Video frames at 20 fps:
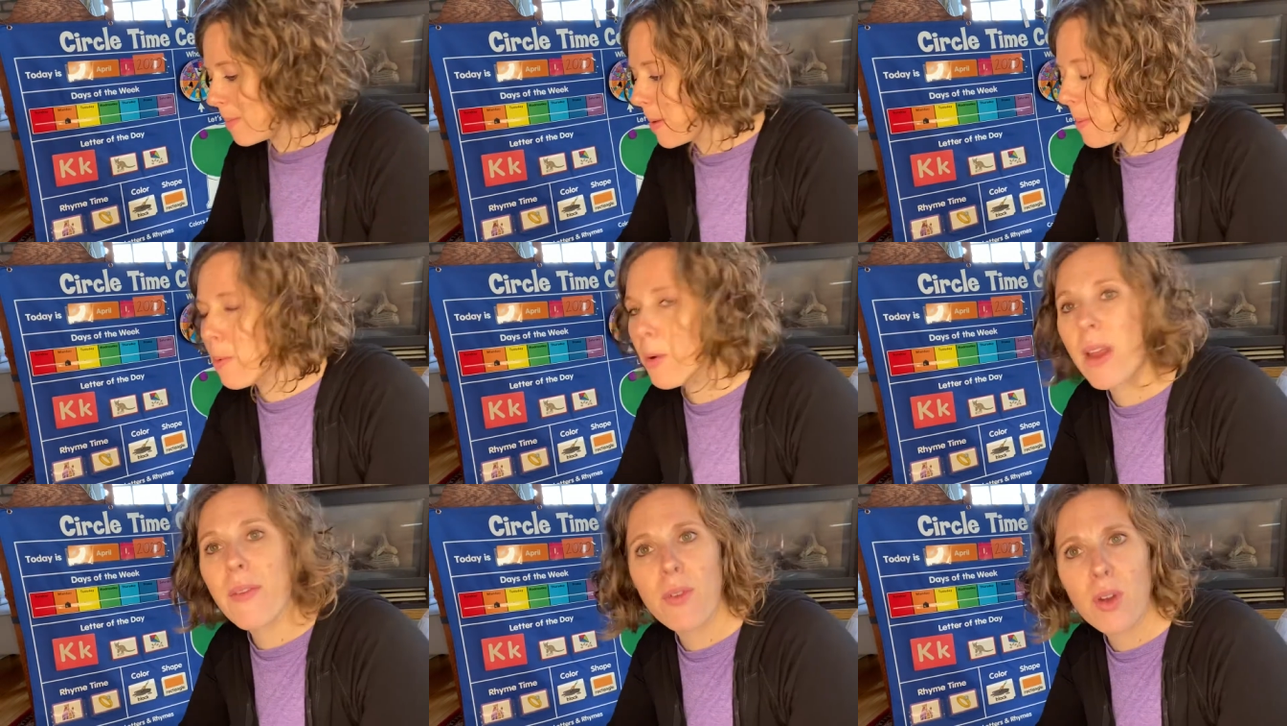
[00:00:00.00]
hip
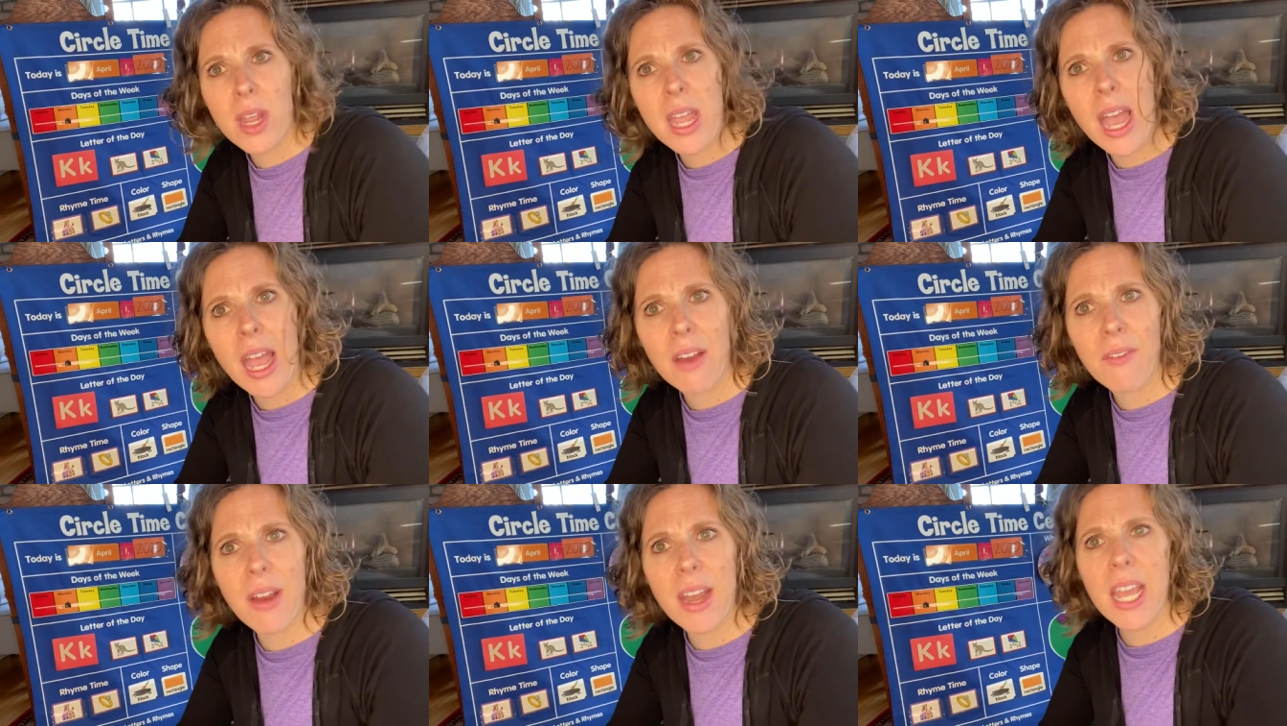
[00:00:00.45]
hooray for
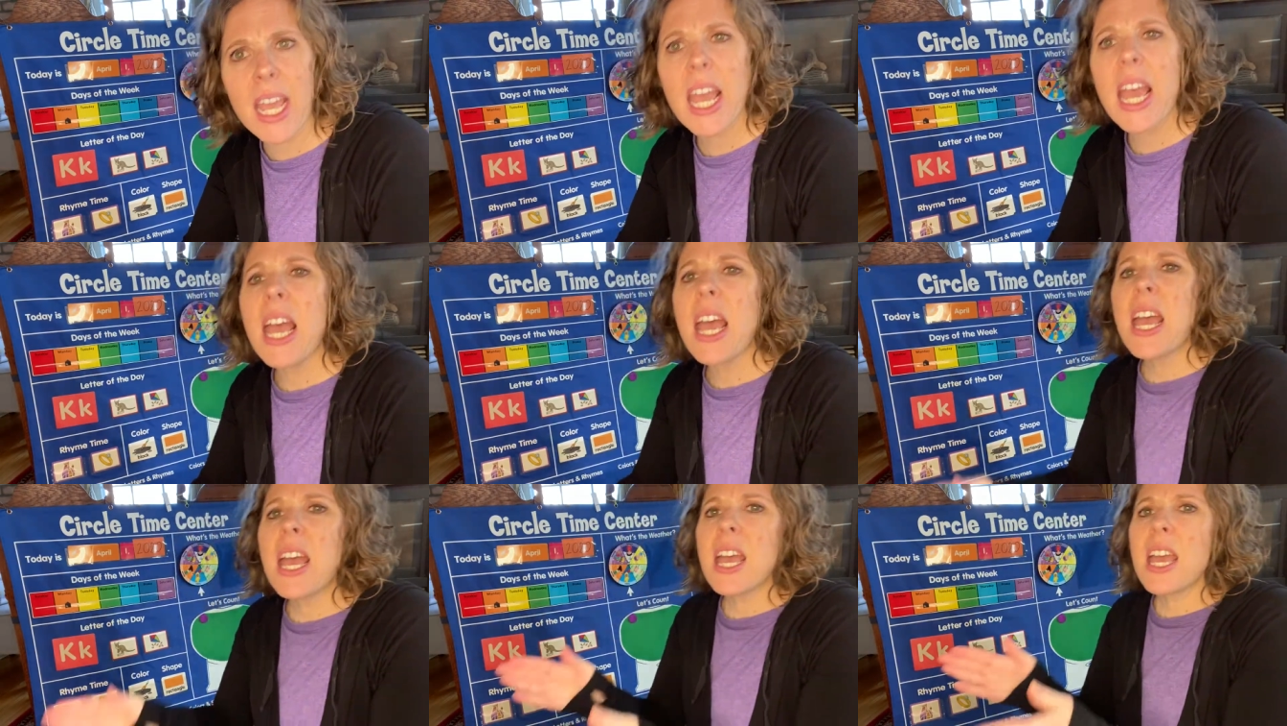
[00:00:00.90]
K. Ready?
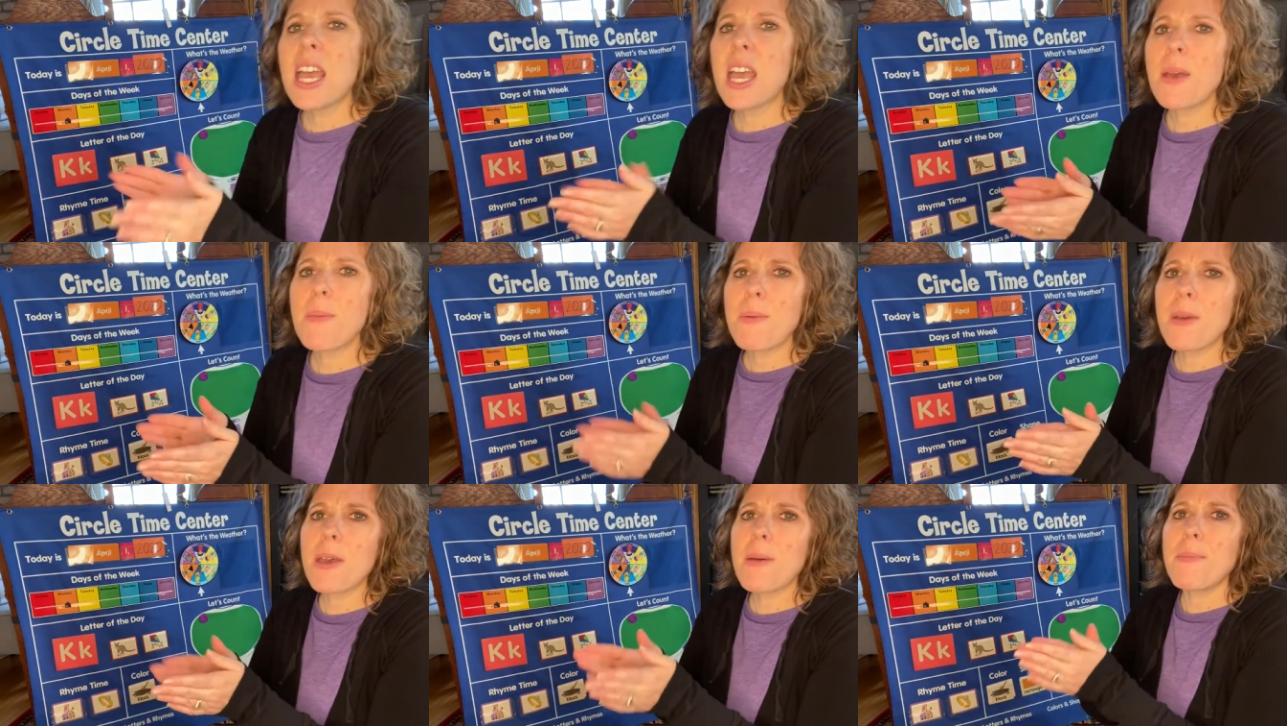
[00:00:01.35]

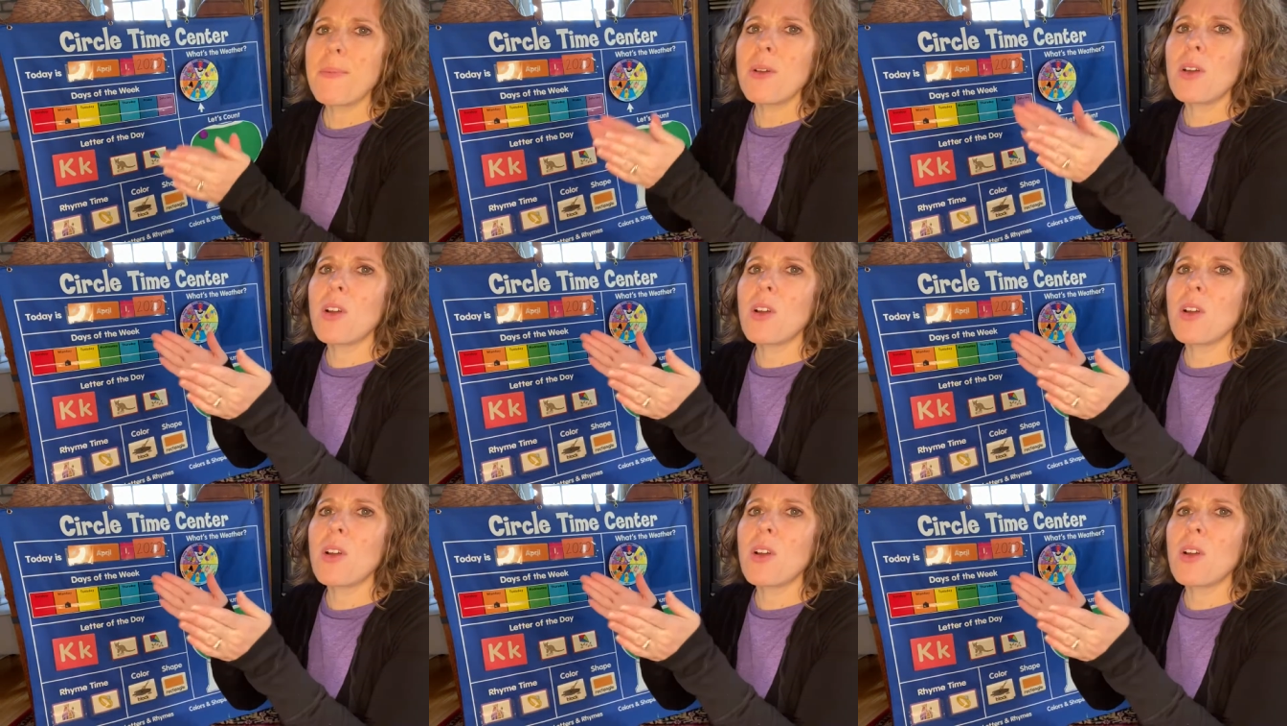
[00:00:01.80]
Hip hip